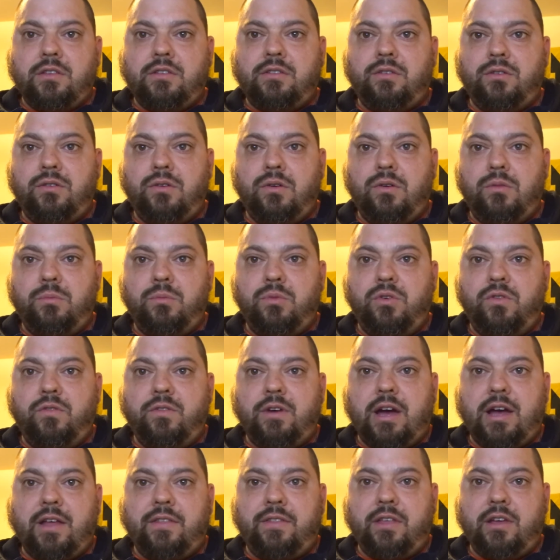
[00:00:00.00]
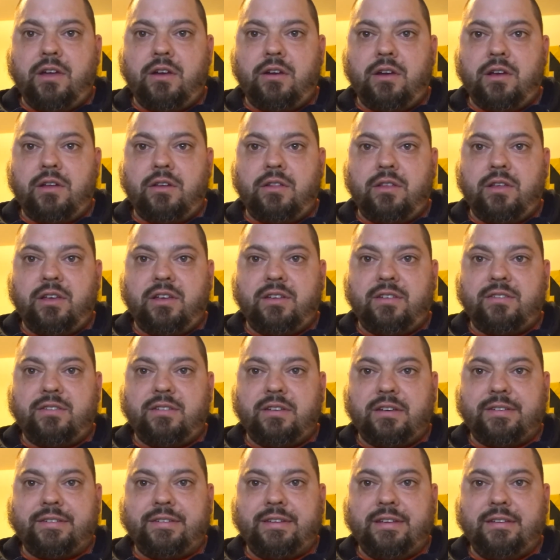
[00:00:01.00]
to move on there. I don't think a
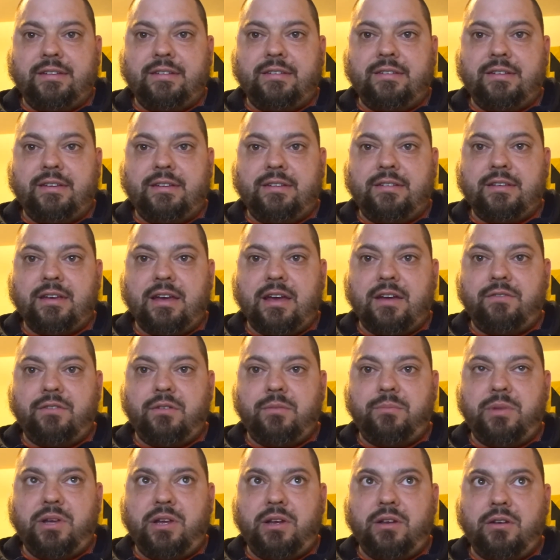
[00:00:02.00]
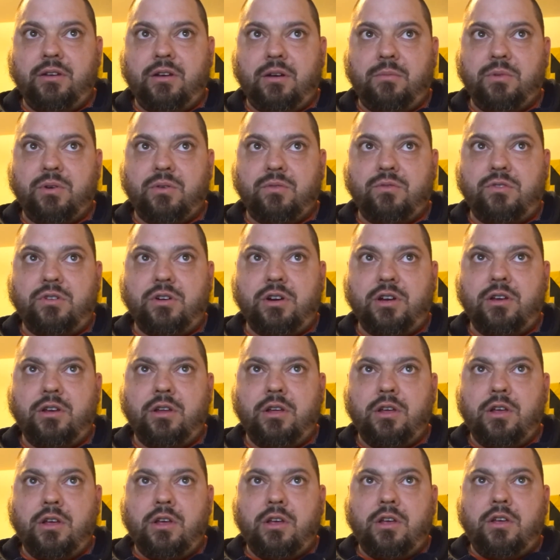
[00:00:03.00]
16 seed's ever beat a number 1.
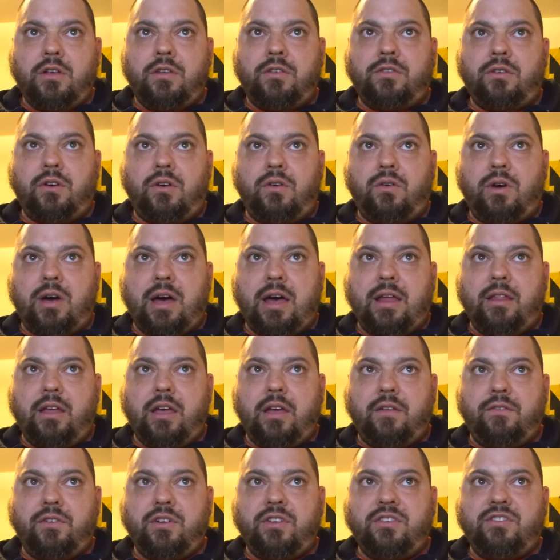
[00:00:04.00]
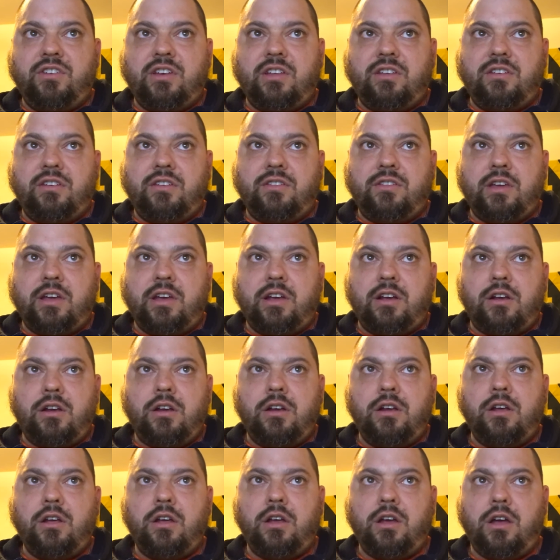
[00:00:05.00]
So I like Virginia
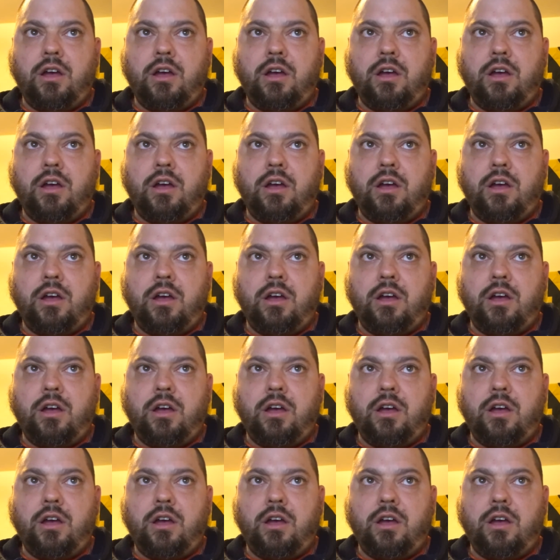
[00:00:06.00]
there.